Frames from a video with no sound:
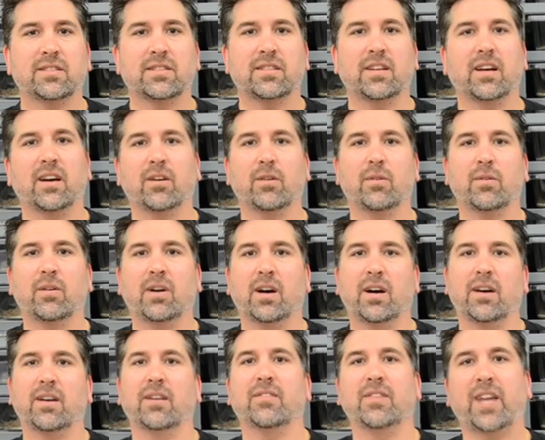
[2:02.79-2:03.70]

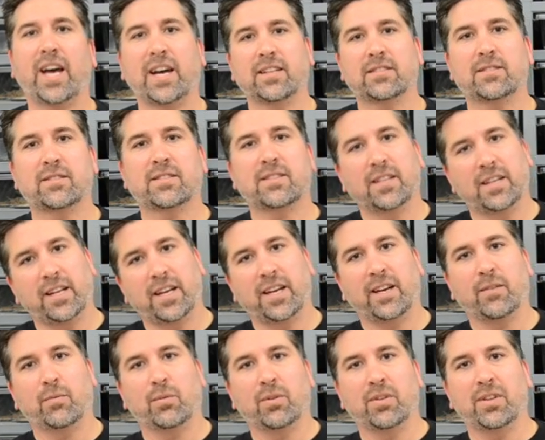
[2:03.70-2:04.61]
so that's the
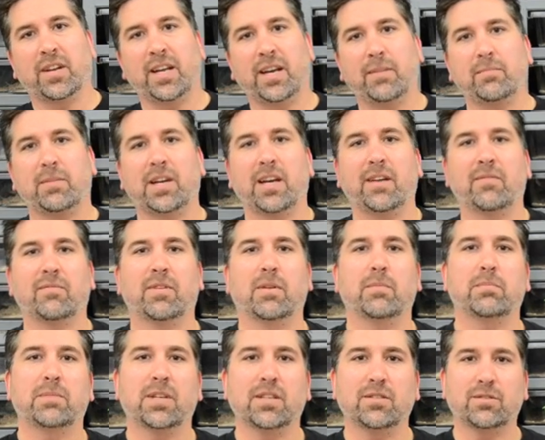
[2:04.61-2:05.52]
name, where the name came
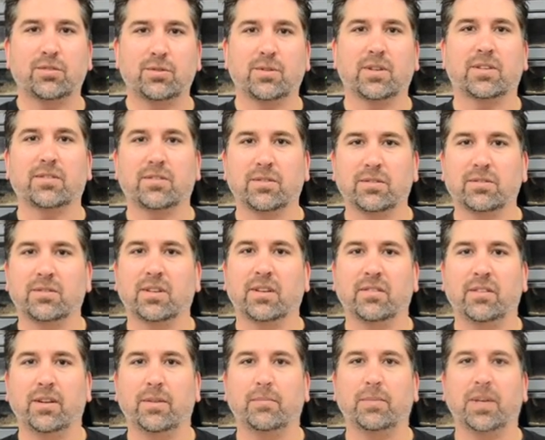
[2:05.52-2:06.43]
from, Constrictors
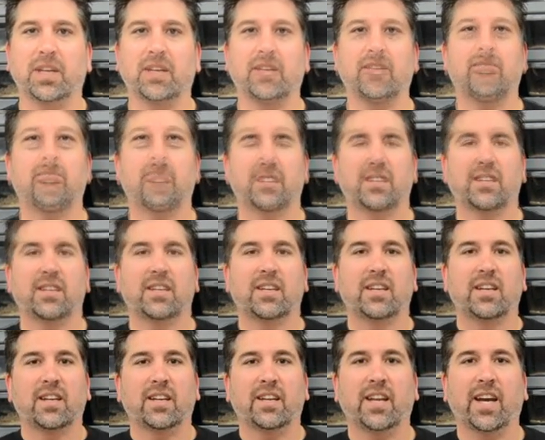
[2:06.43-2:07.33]
Unlimited.
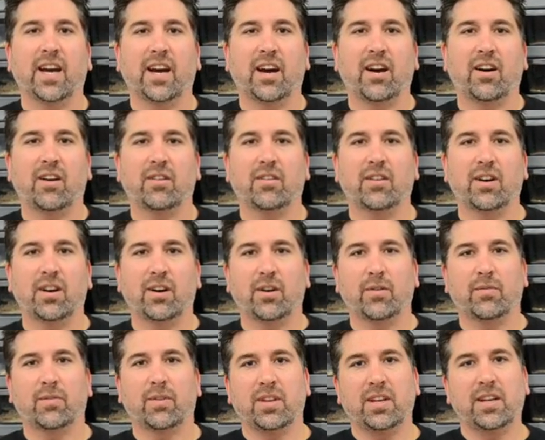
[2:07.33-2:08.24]
Now,
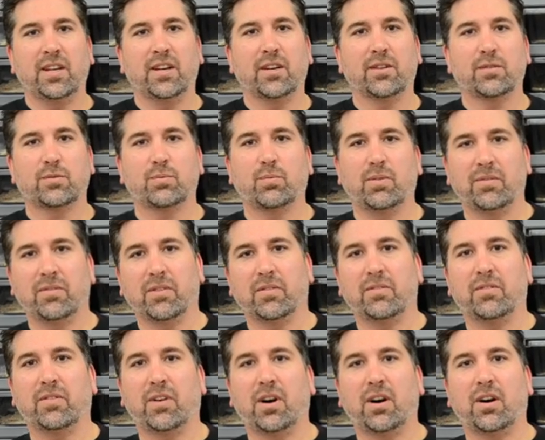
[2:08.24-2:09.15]
over the years, we've
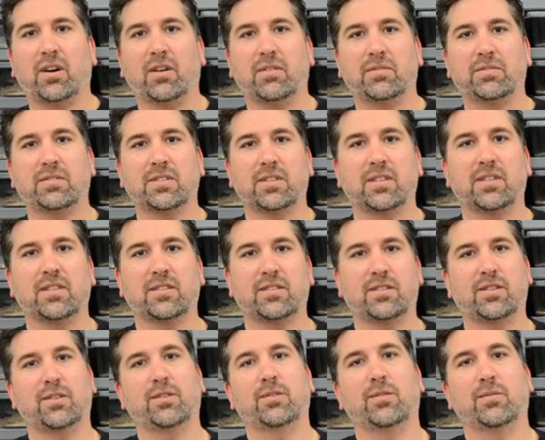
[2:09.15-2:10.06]
evolved
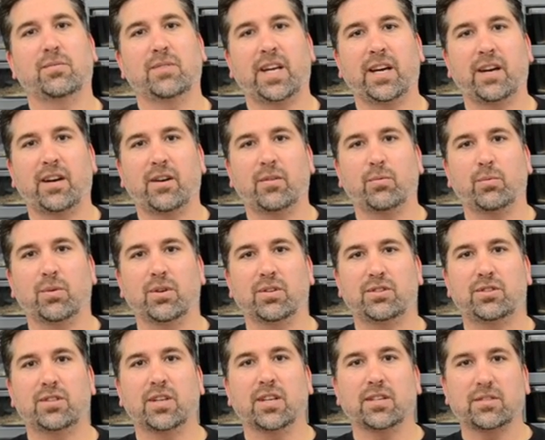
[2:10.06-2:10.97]
to now we're
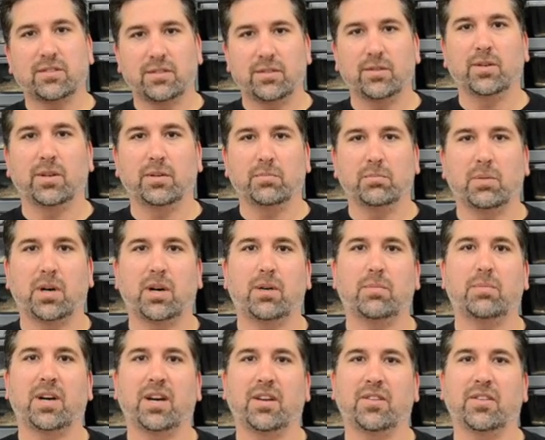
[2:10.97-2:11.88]
just doing
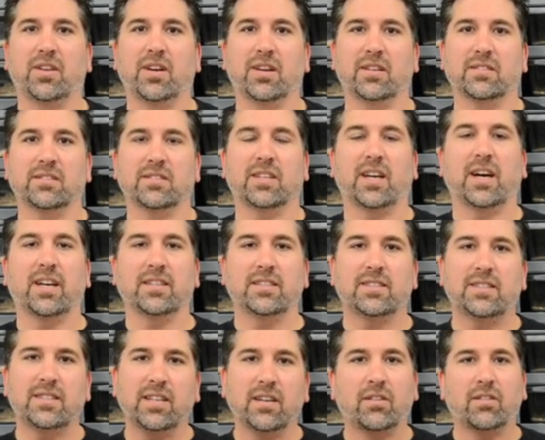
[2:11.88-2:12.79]
ball pythons. I
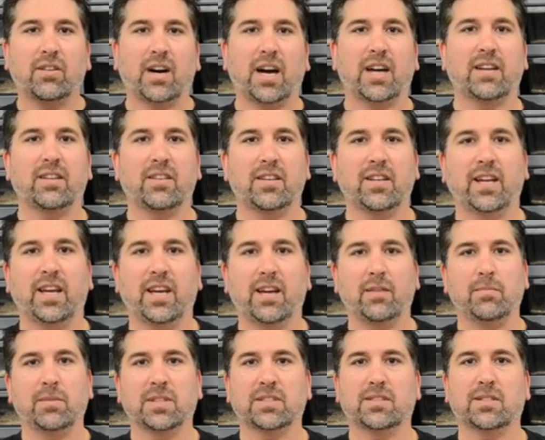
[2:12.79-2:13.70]
still like the
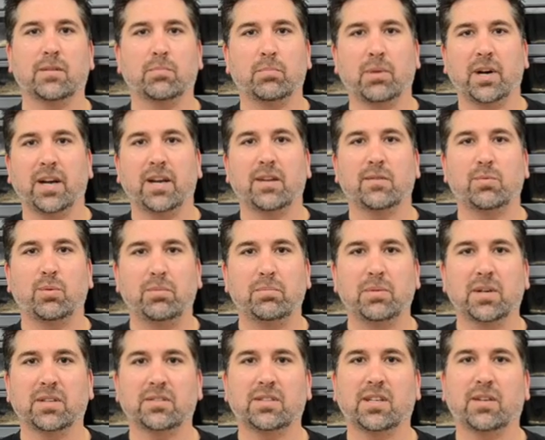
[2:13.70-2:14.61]
name. It's the brand we
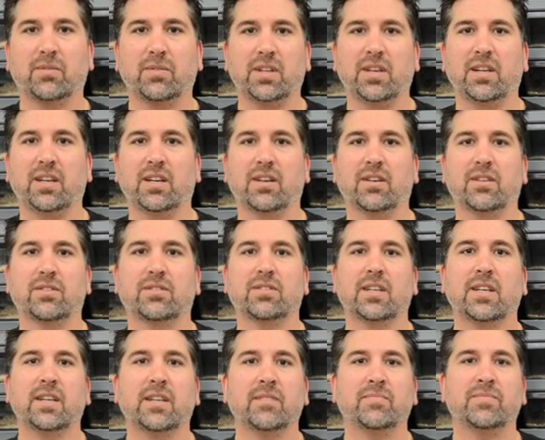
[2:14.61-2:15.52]
built over the
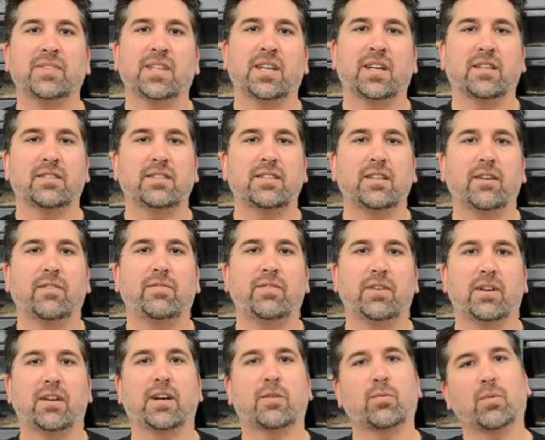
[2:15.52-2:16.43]
years. And I still
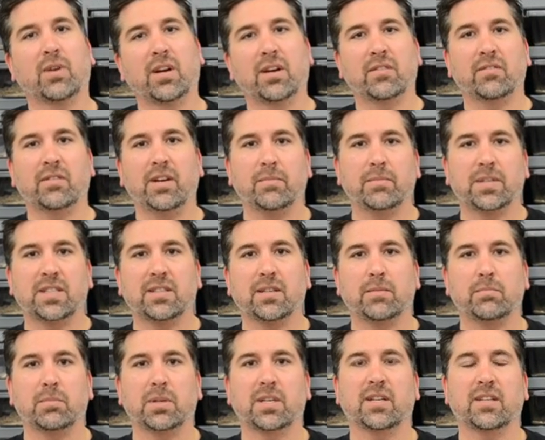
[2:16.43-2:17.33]
feel like we're
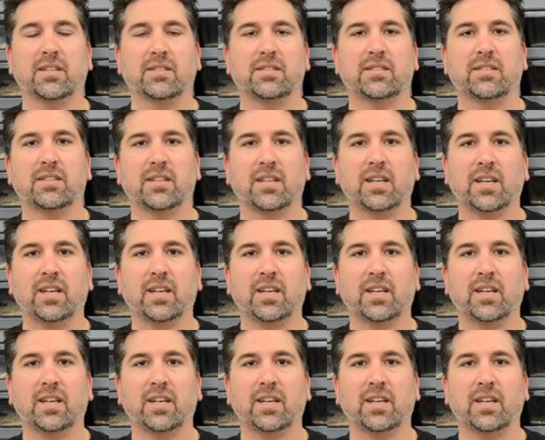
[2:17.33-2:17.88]
unlimited because